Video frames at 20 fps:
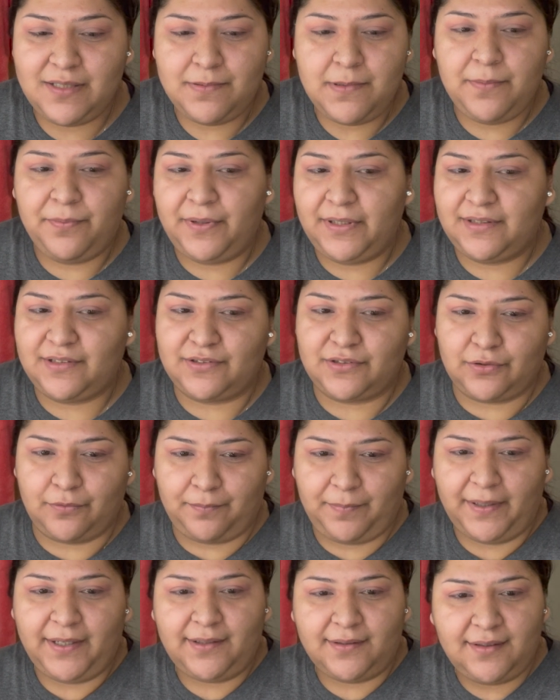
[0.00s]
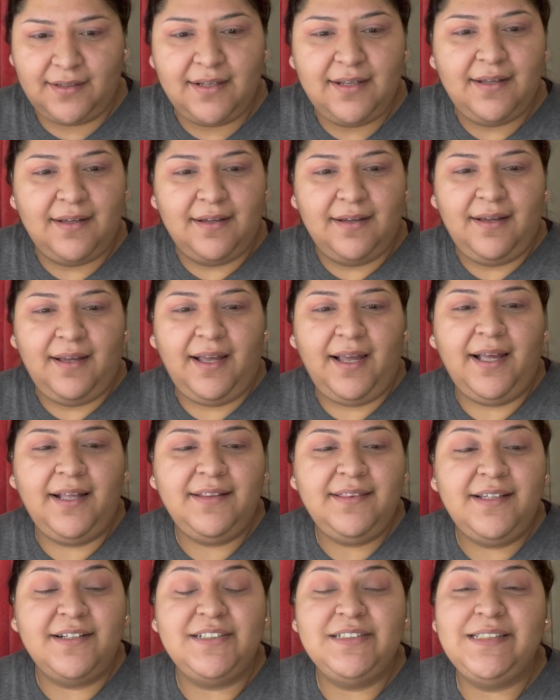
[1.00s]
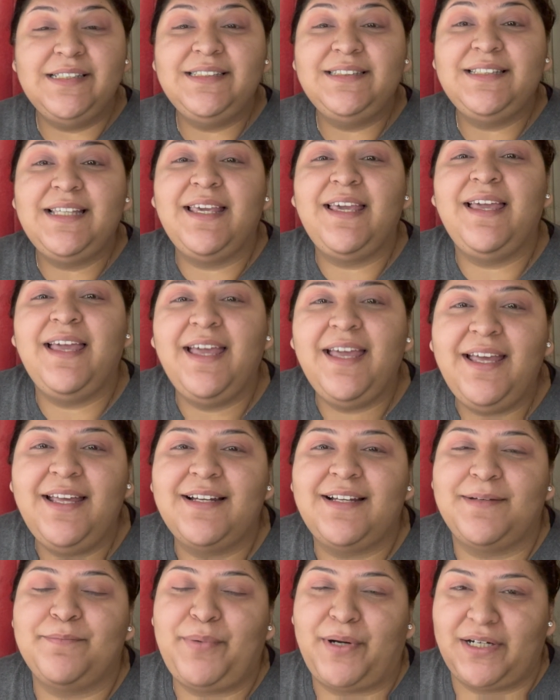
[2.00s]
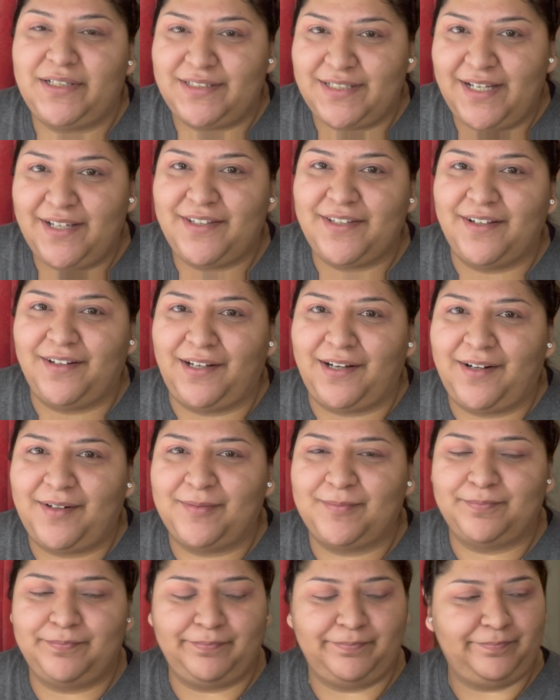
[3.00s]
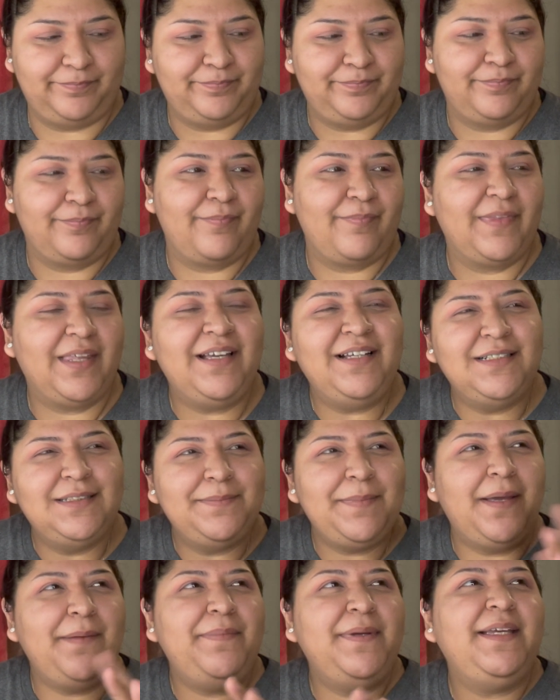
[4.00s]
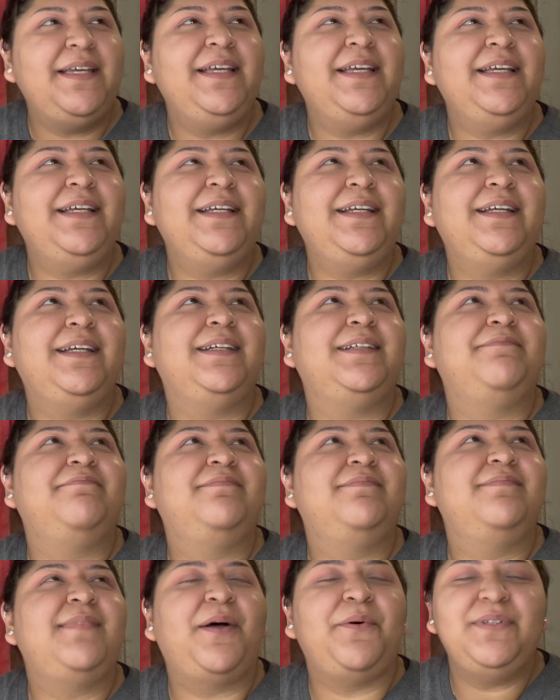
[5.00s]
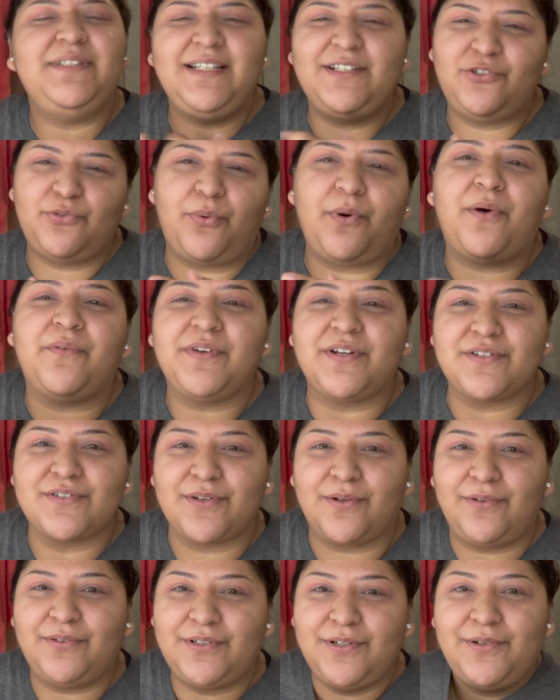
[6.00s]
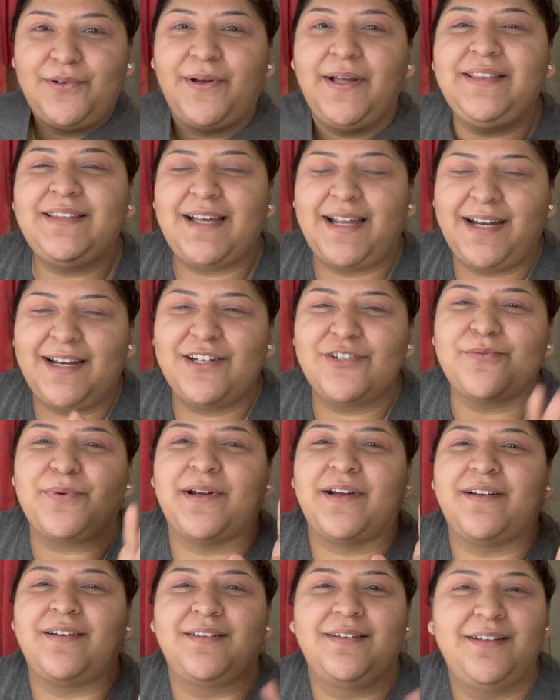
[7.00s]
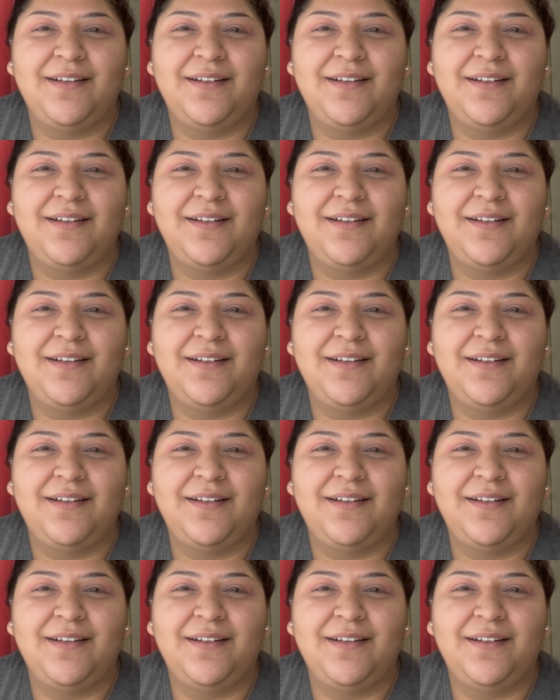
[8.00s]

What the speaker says: people at the super, and there's this kid in particular. He's maybe, I would say 12 years old, you know, at that age where